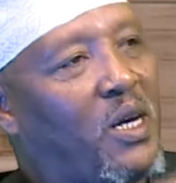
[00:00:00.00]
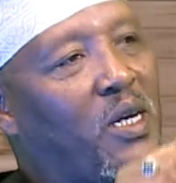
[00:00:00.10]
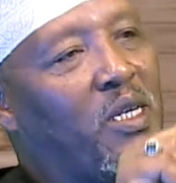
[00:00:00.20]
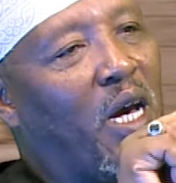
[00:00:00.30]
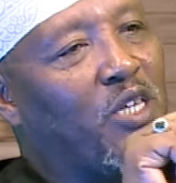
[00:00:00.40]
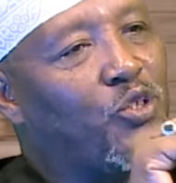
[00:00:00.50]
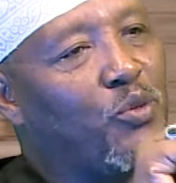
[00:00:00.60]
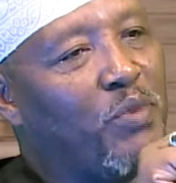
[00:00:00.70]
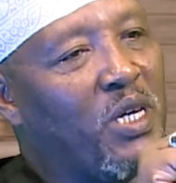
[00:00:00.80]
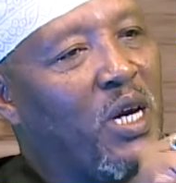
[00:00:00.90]
it has to
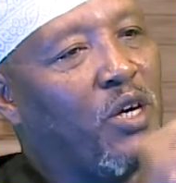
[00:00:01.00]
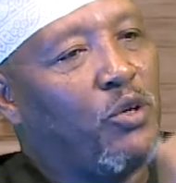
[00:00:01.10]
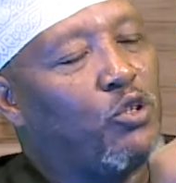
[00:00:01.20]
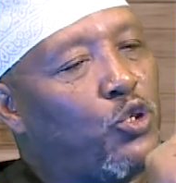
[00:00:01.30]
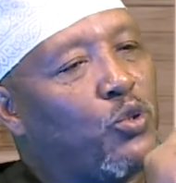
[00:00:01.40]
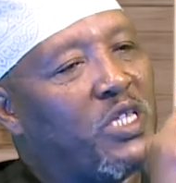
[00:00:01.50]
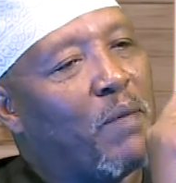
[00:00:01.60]
be, you choose the